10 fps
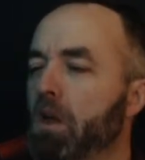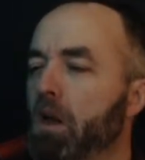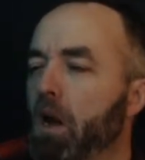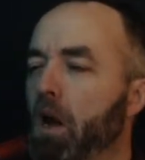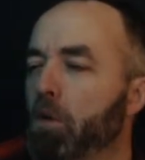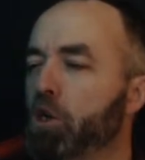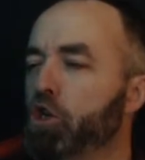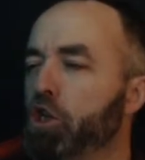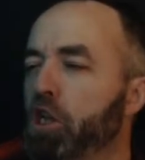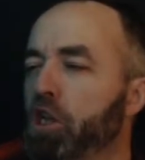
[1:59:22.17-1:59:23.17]
"How much are
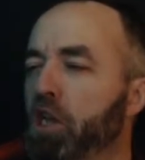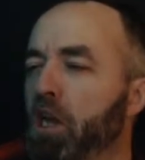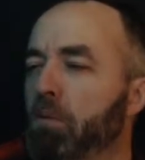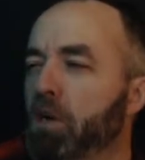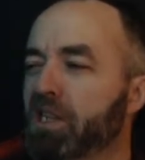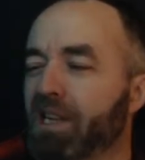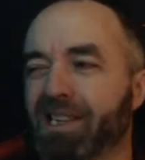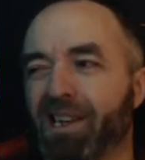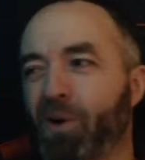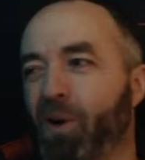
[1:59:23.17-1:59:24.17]
they today, Muzz?" I
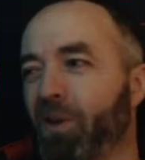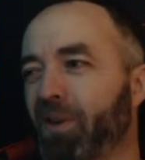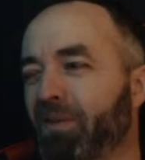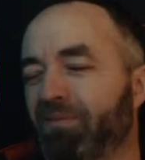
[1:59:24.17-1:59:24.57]
said, "Oh, they're,